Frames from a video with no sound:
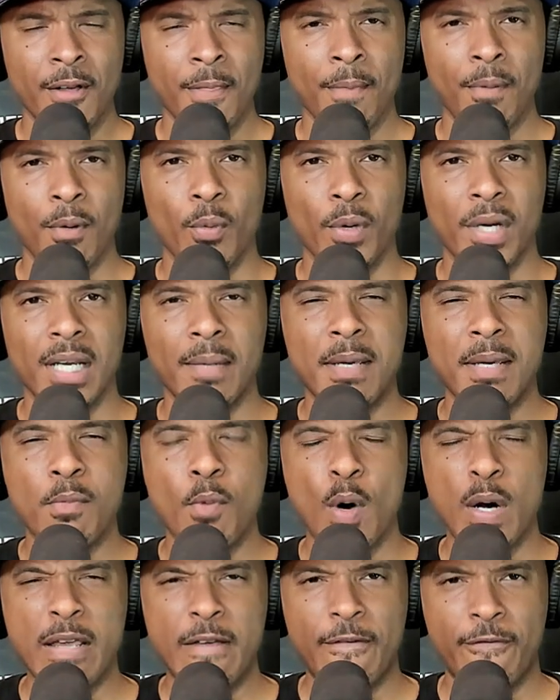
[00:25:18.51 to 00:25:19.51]
But we're going to be
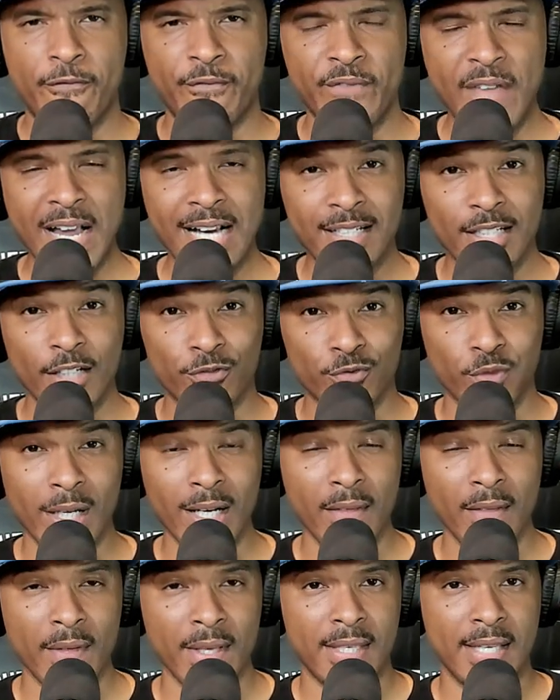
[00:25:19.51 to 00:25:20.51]
more effective
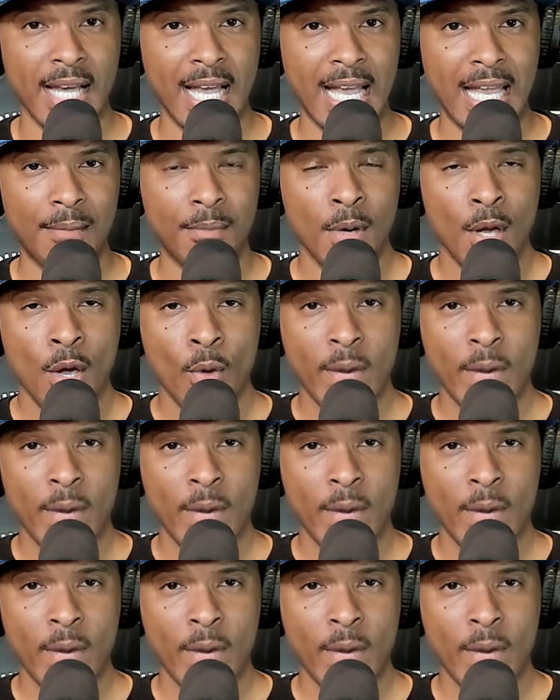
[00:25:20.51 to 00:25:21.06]
running the game.